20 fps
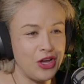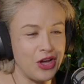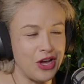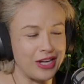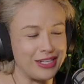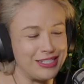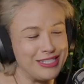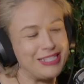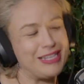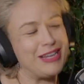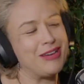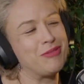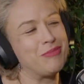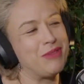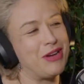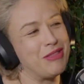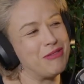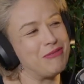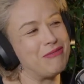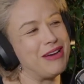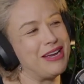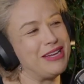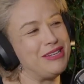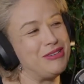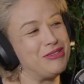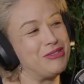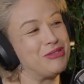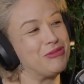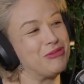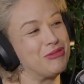I can tell by the way
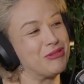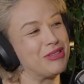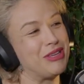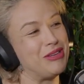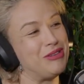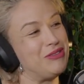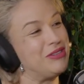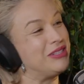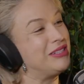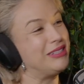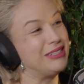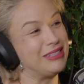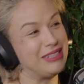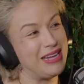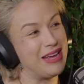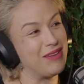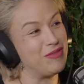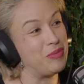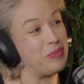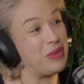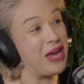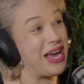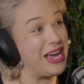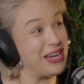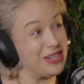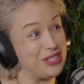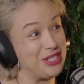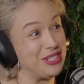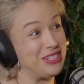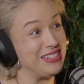you talk that you clearly have a
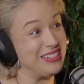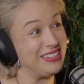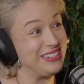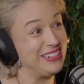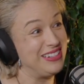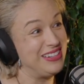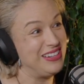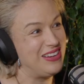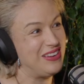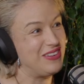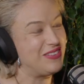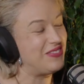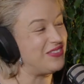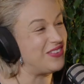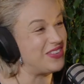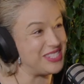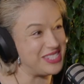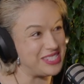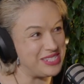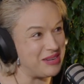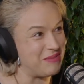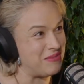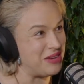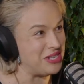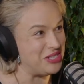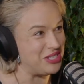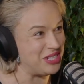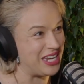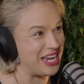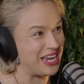passion for STEM
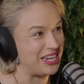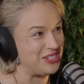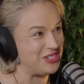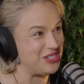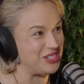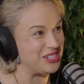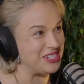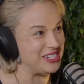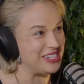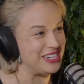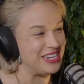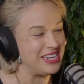education.